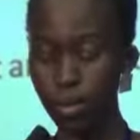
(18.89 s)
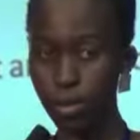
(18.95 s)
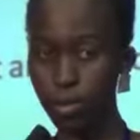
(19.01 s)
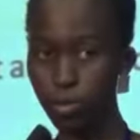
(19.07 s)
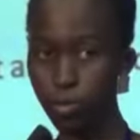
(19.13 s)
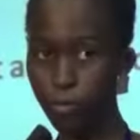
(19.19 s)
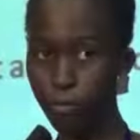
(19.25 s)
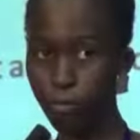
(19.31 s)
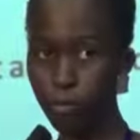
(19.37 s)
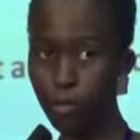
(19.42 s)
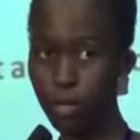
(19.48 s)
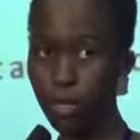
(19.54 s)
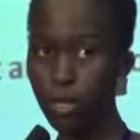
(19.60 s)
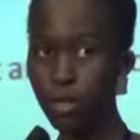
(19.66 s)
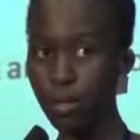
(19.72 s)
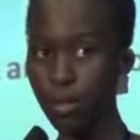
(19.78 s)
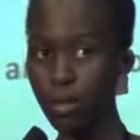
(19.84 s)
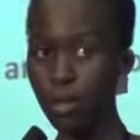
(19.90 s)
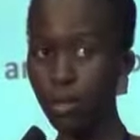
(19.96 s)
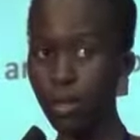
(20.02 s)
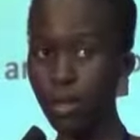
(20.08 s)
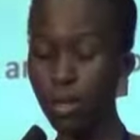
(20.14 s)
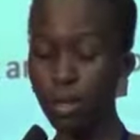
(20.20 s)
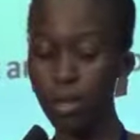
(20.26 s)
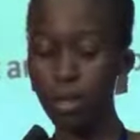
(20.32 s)
through food.
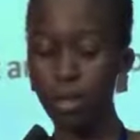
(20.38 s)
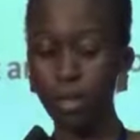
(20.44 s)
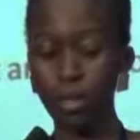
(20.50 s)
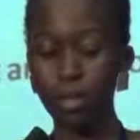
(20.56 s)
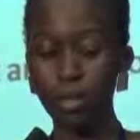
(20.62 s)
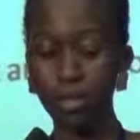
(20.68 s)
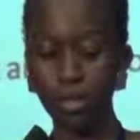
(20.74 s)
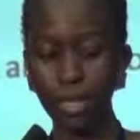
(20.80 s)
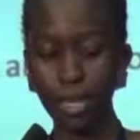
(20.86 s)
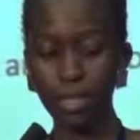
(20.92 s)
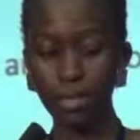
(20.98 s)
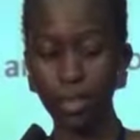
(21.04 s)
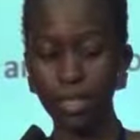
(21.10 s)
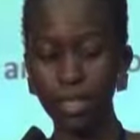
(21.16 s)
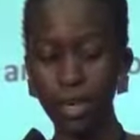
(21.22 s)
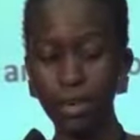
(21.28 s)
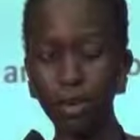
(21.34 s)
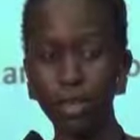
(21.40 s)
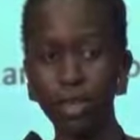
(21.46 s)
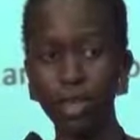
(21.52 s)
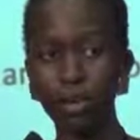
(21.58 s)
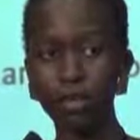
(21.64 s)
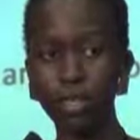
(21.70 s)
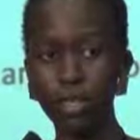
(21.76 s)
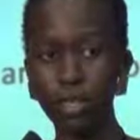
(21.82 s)
This study was carried
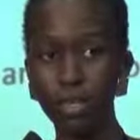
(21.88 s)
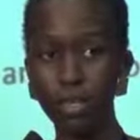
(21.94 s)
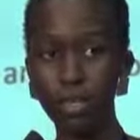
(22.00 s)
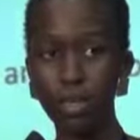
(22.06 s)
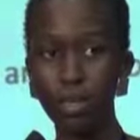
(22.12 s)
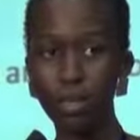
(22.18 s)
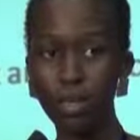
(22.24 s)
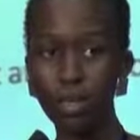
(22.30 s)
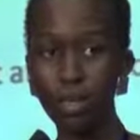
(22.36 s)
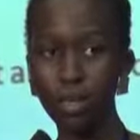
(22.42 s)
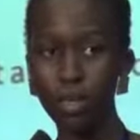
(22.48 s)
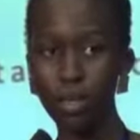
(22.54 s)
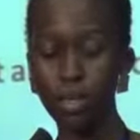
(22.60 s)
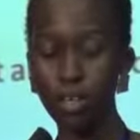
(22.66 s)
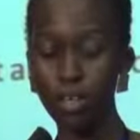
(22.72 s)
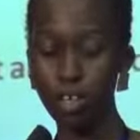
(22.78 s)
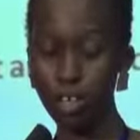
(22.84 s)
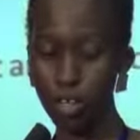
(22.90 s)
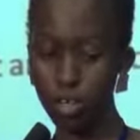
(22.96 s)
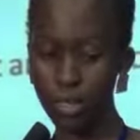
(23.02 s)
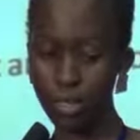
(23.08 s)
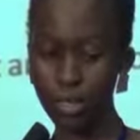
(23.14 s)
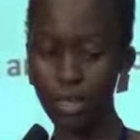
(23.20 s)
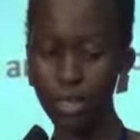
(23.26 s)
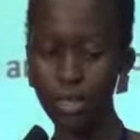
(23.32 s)
out in New
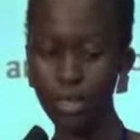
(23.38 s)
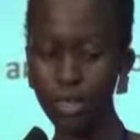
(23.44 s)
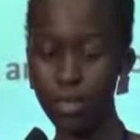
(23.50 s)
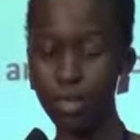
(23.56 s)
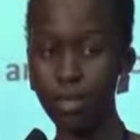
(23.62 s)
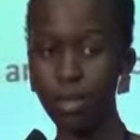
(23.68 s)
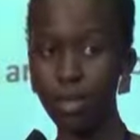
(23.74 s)
York State.